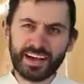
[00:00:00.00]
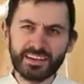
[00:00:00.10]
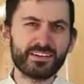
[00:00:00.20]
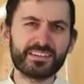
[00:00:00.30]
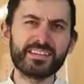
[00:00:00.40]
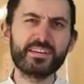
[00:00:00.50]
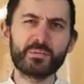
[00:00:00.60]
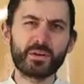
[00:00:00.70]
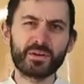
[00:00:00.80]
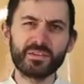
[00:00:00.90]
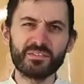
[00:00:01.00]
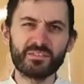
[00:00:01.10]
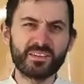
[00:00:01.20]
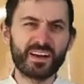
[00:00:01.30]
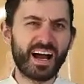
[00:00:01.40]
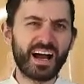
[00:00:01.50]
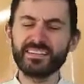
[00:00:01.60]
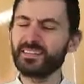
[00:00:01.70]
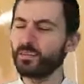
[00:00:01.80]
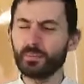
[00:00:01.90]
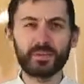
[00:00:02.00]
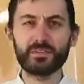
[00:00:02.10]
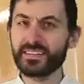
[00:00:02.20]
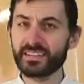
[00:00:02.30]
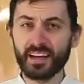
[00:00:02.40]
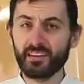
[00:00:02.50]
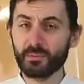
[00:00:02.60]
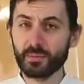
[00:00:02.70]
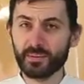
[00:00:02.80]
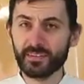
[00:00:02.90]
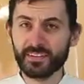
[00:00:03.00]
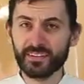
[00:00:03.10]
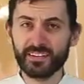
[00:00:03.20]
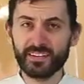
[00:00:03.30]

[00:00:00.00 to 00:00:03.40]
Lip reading: looked in the mirror, I saw a bit of a scary person,